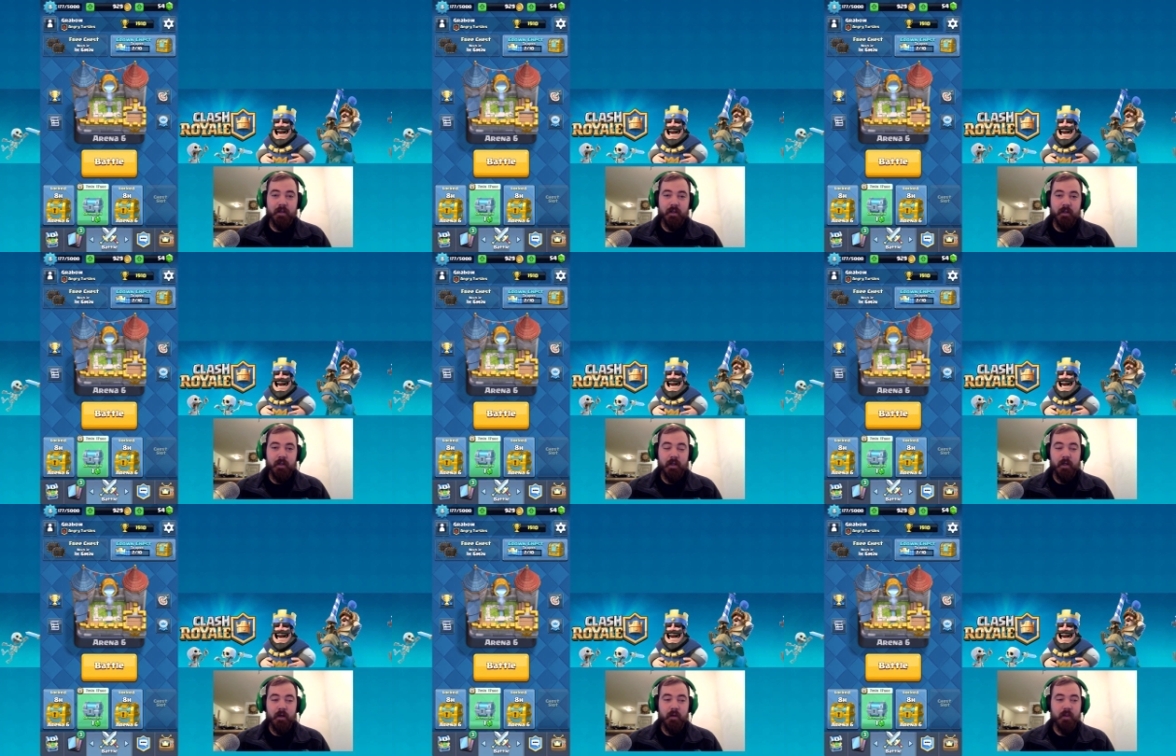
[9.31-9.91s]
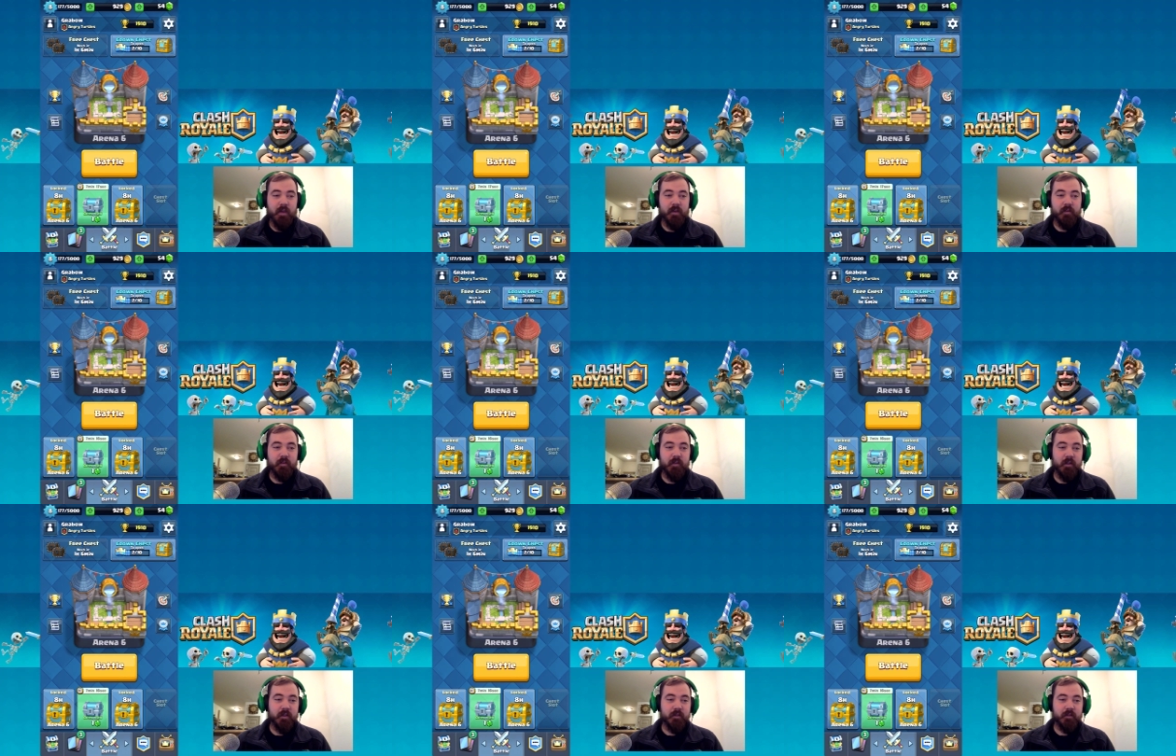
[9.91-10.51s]
Now this
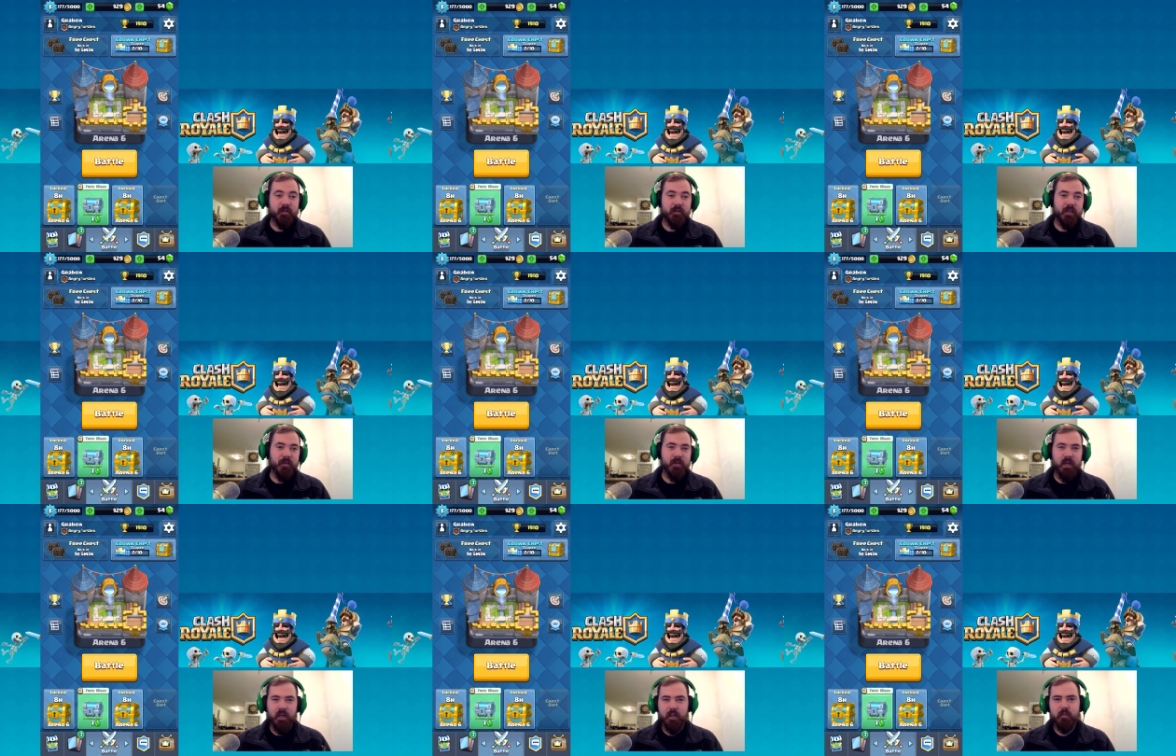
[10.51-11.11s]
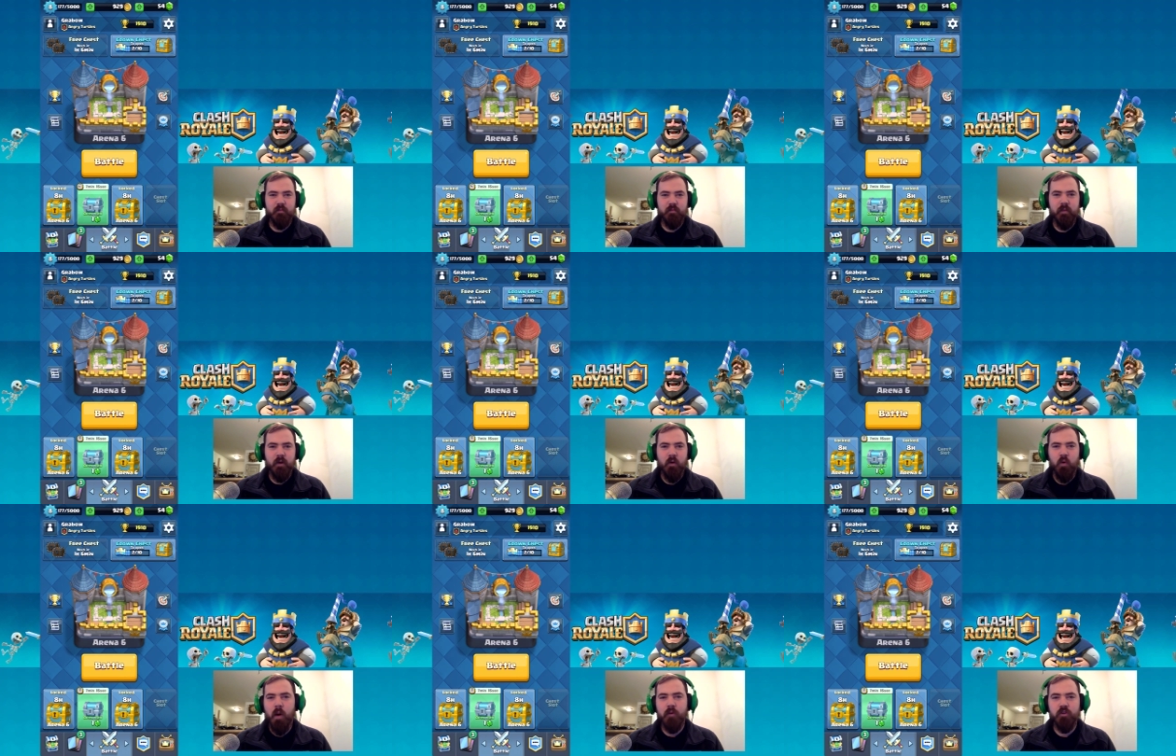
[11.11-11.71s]
seems like it's like,
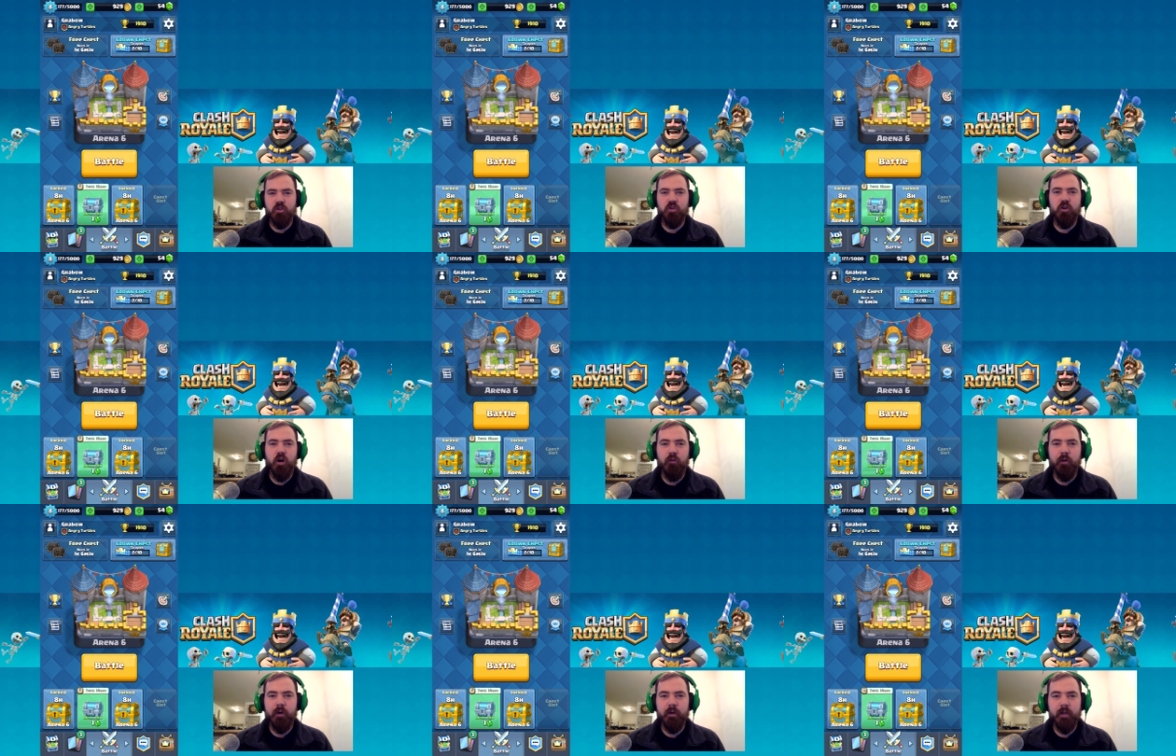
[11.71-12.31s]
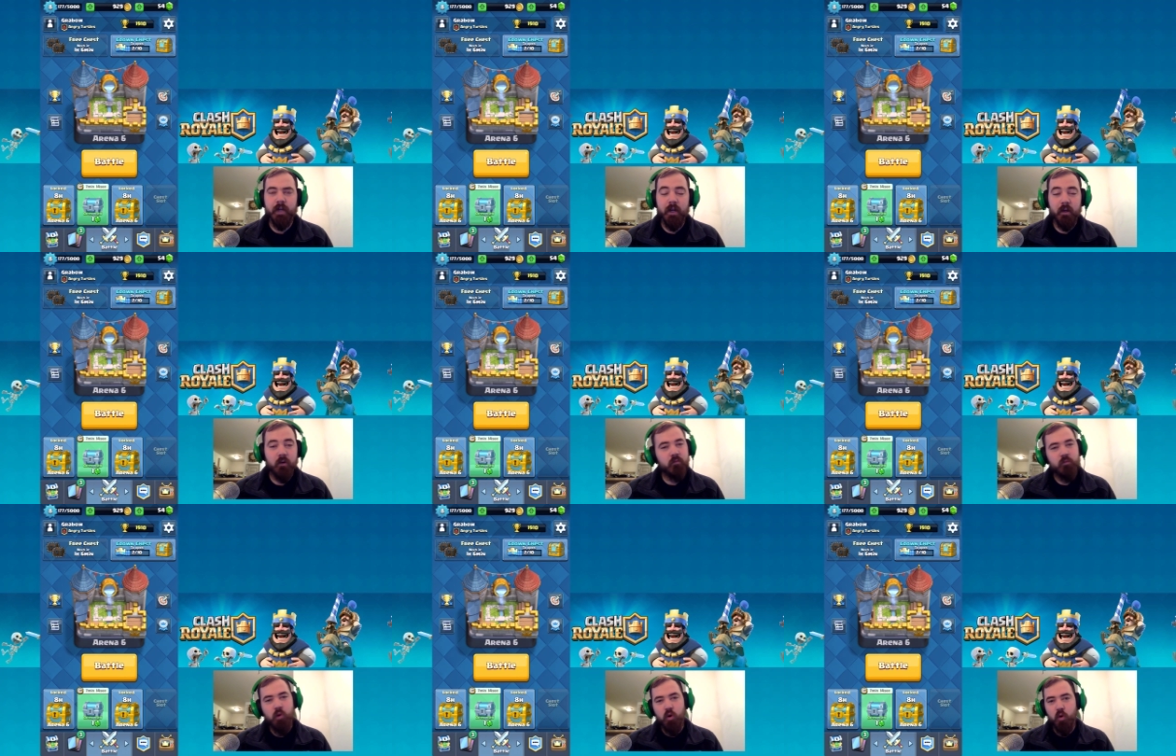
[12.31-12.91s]
why would you do an all rare deck?
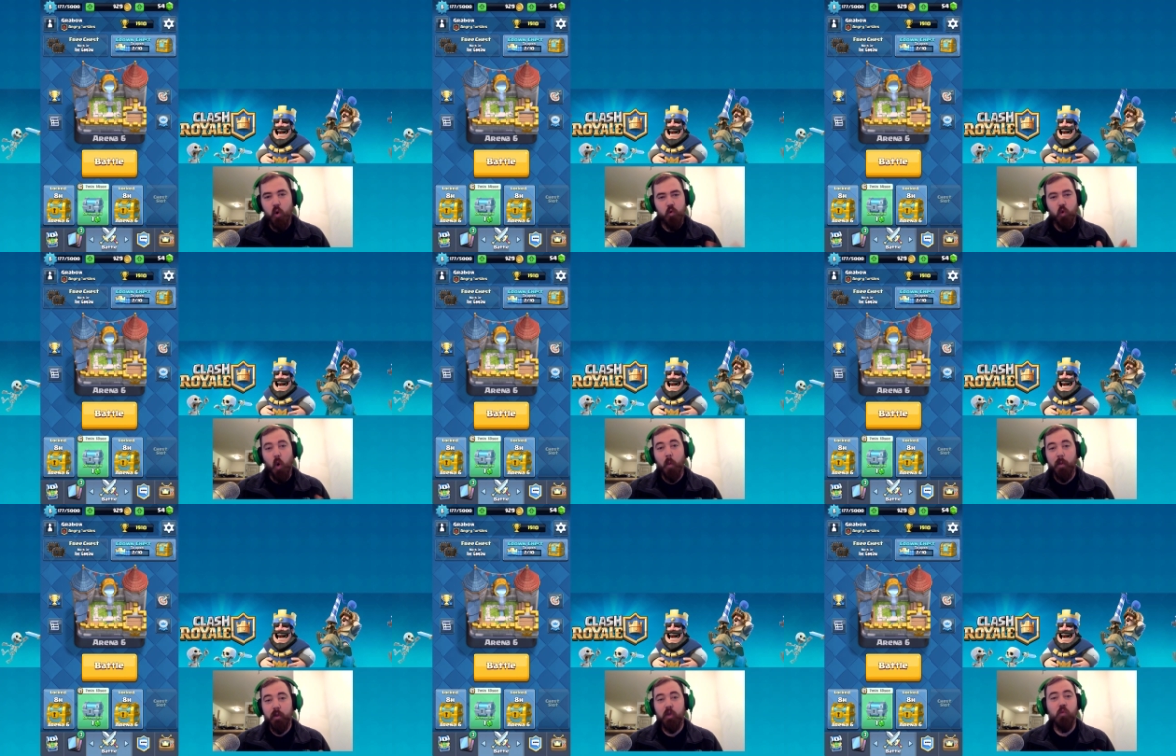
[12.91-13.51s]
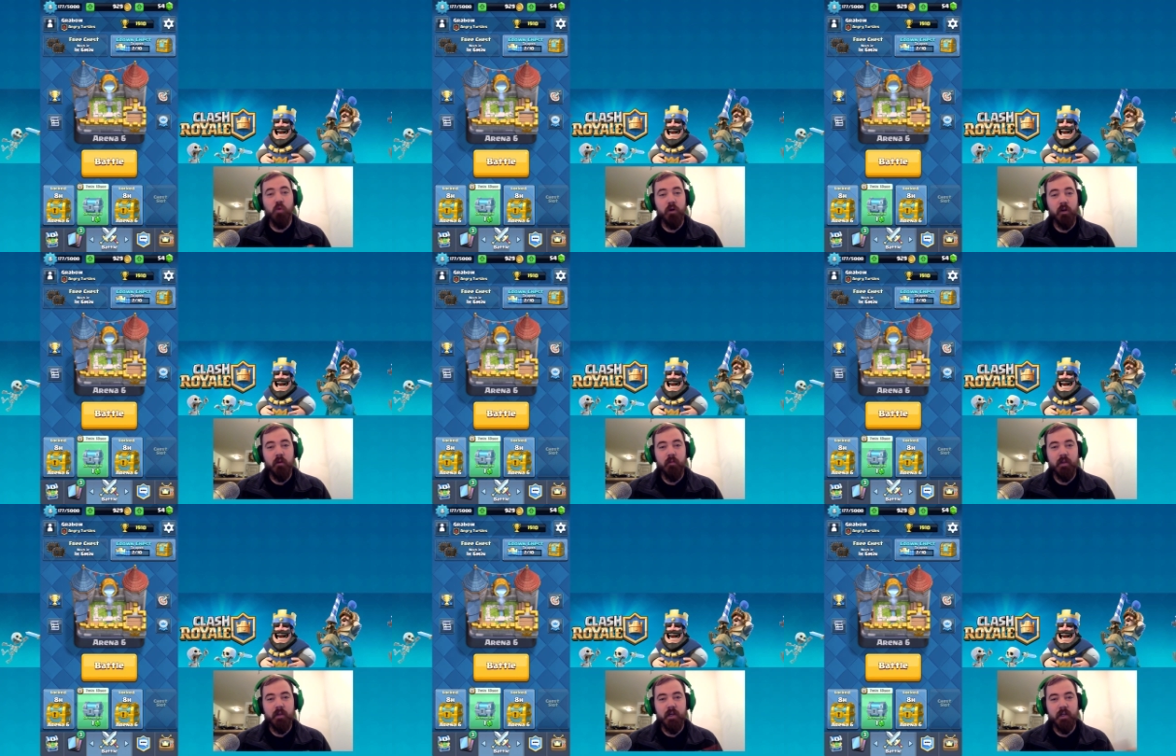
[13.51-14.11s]
Normally you wouldn't,
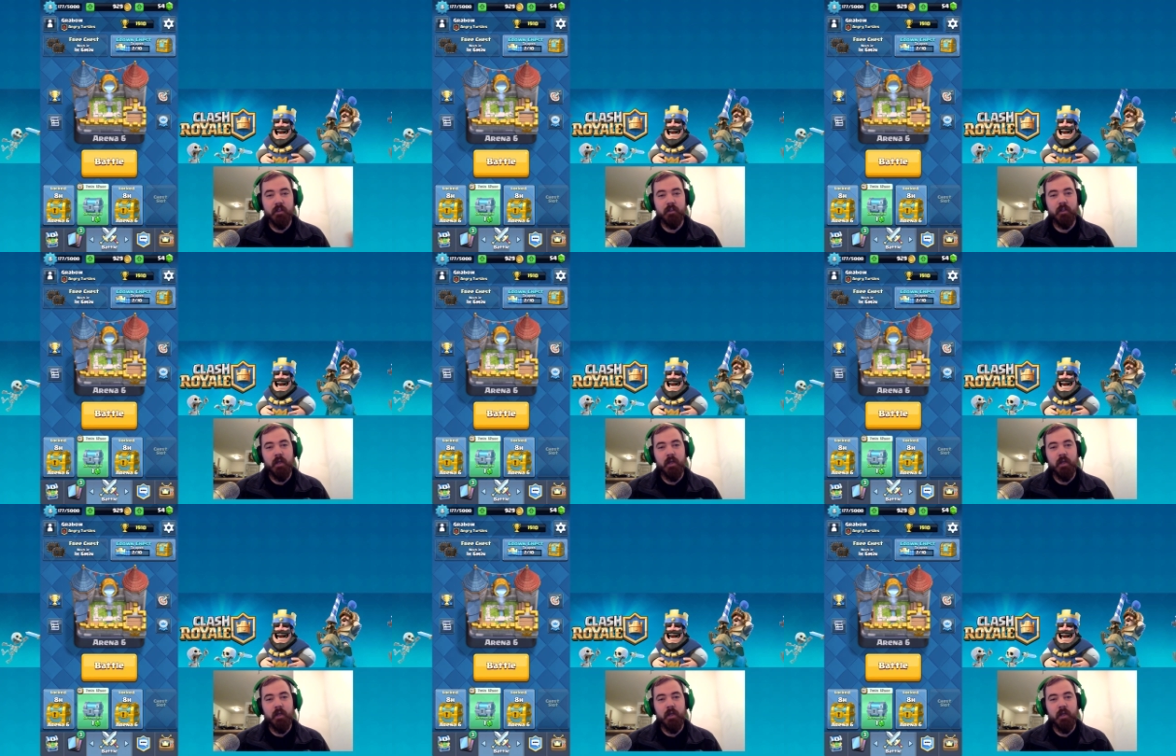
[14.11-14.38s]
because